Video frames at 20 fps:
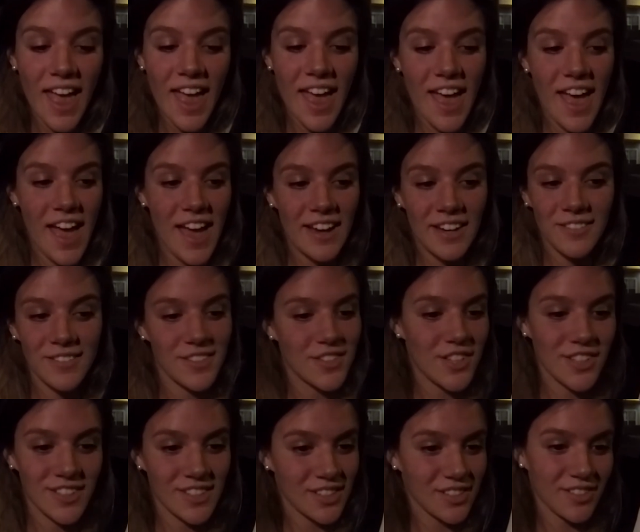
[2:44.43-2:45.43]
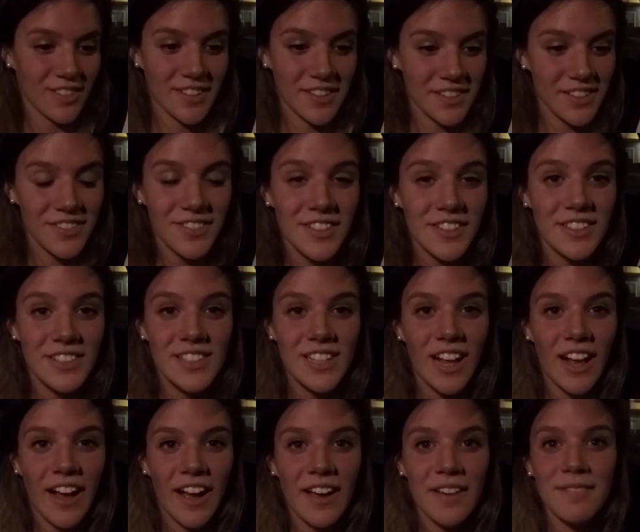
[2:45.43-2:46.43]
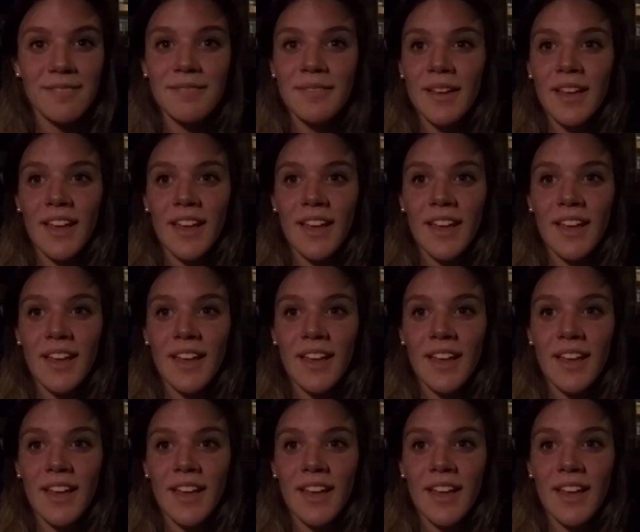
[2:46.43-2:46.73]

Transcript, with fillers: And it was just as fun as the first time.